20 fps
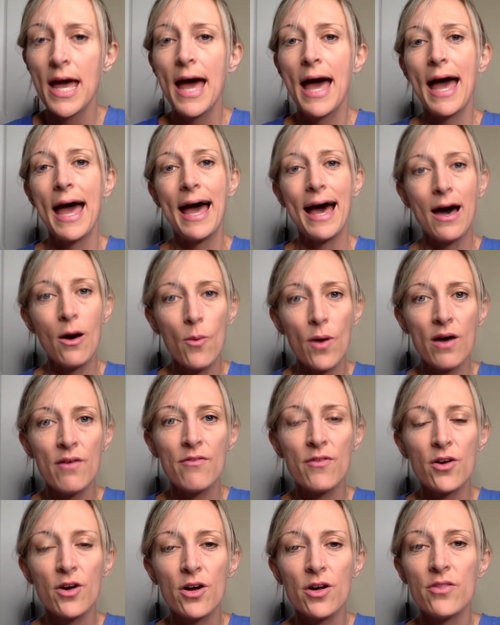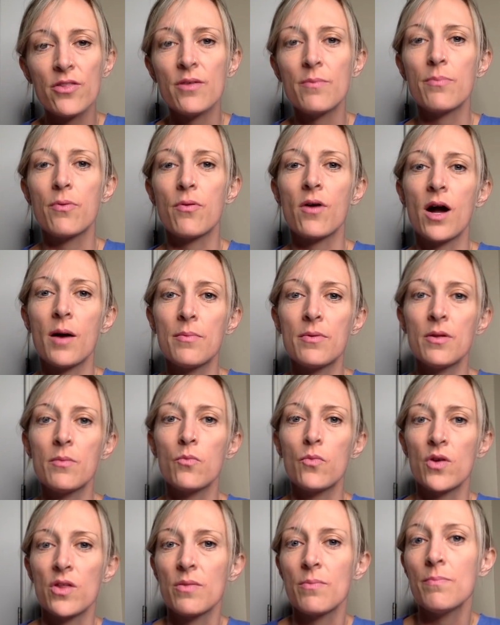However, the problem
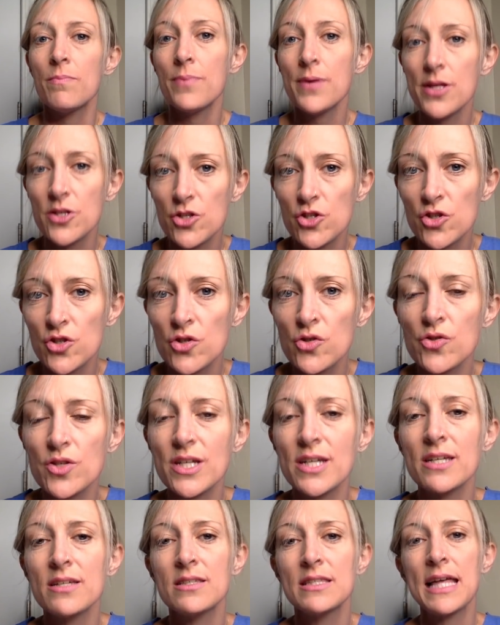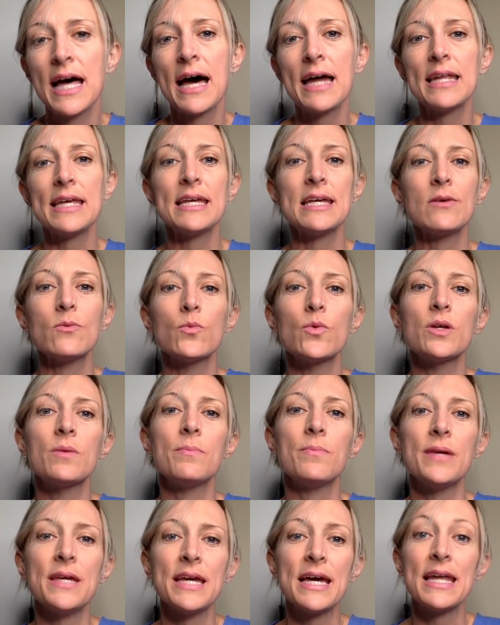with BitChute is that it would
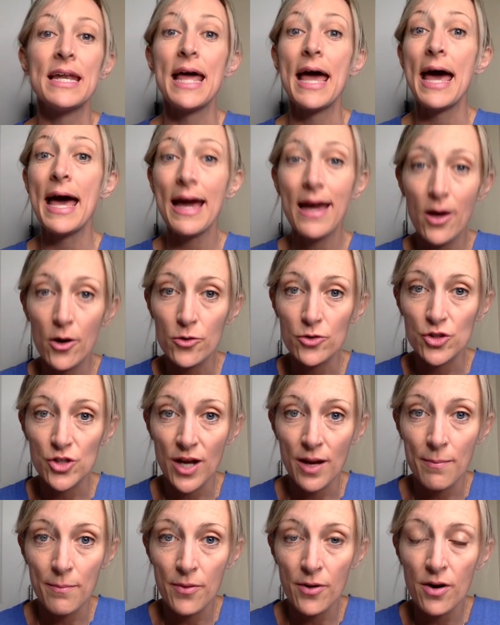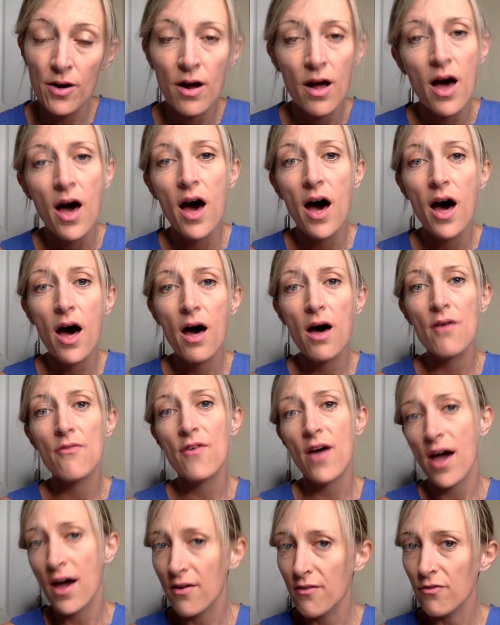be an echo chamber of
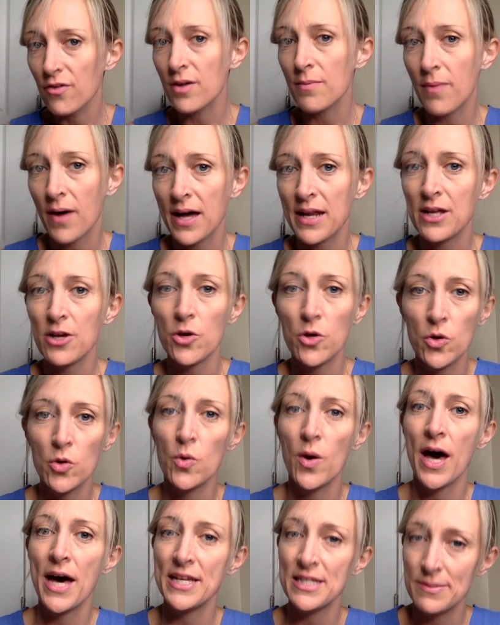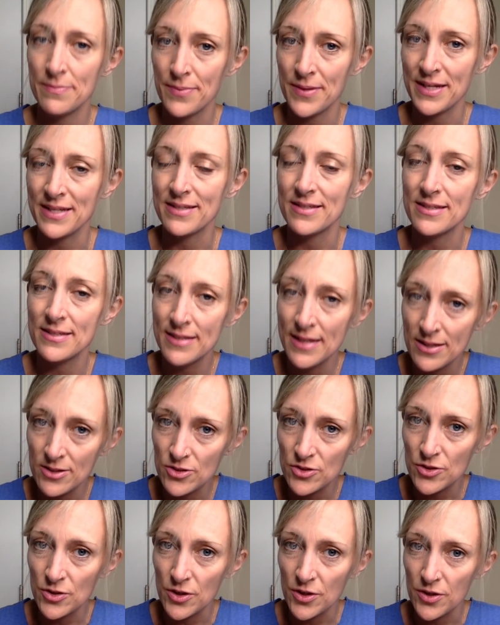everybody who has been
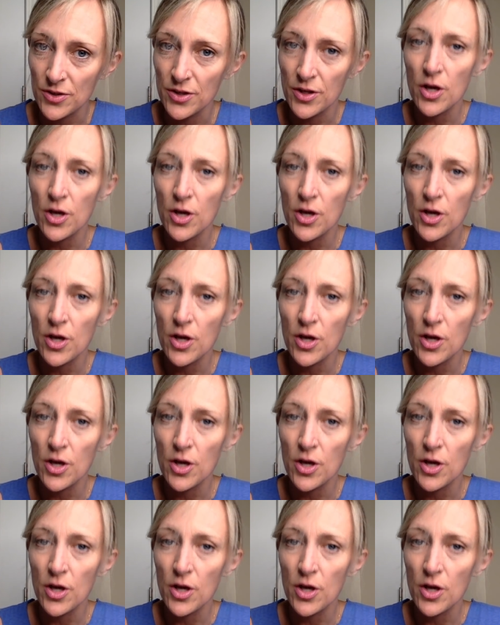censored